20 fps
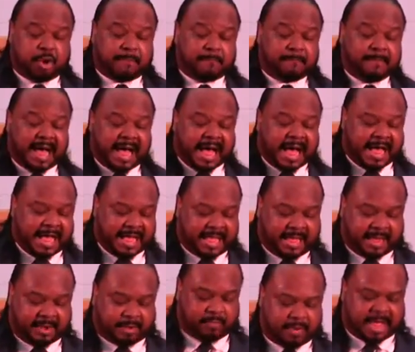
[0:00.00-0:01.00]
your
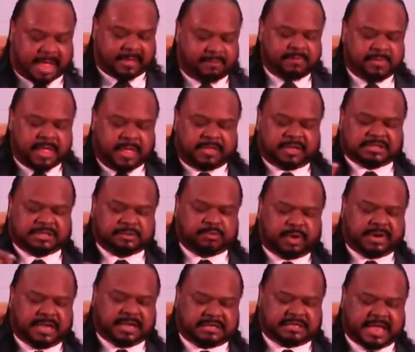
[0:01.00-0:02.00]
mind, right? And this is
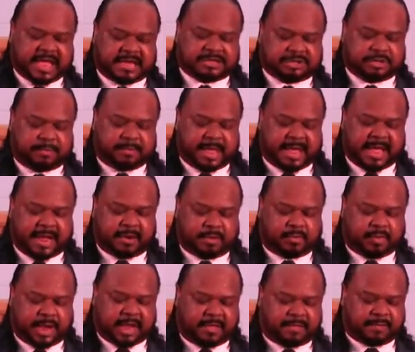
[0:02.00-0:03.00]
what he attacks your
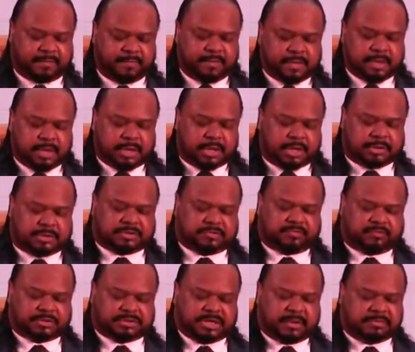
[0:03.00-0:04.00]
mind with.
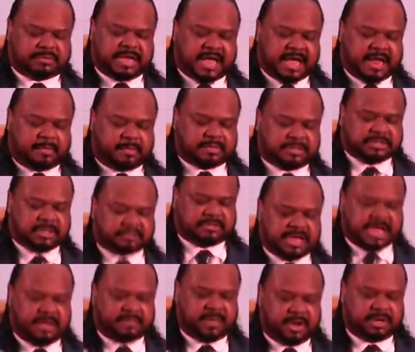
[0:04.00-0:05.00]
Sometimes
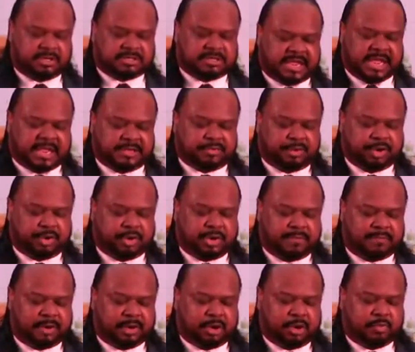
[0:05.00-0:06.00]
there's days when you don't
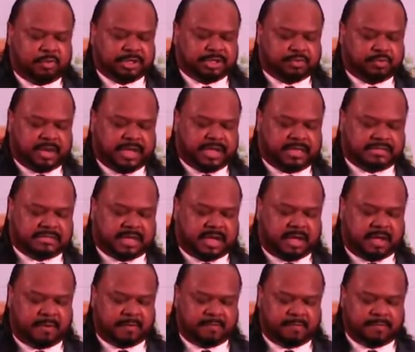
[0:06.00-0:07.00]
even know which way is
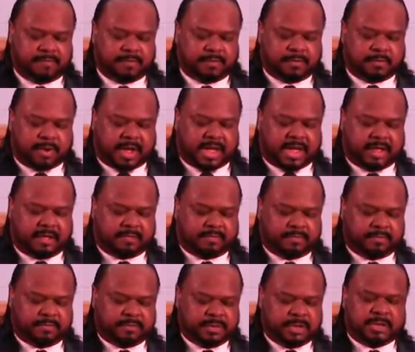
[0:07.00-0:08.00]
up, right?
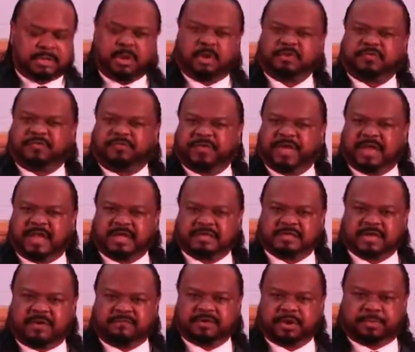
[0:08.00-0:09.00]
Those
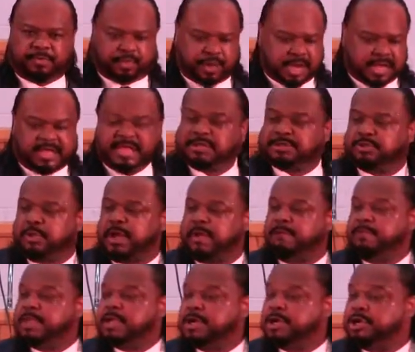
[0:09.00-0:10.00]
feelings of depression. Guess
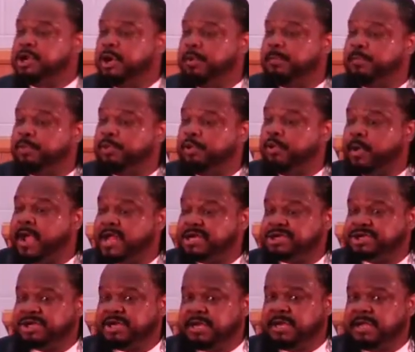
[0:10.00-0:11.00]
what?
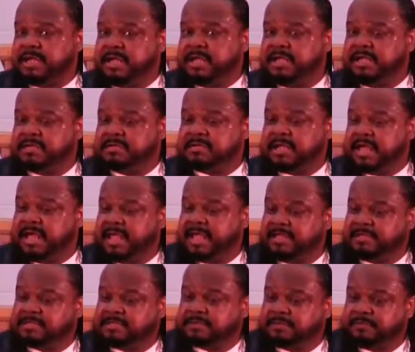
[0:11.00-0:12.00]
Depression is
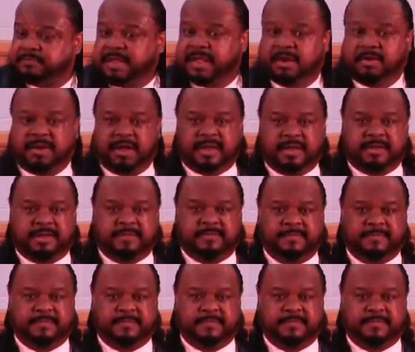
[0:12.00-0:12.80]
a spirit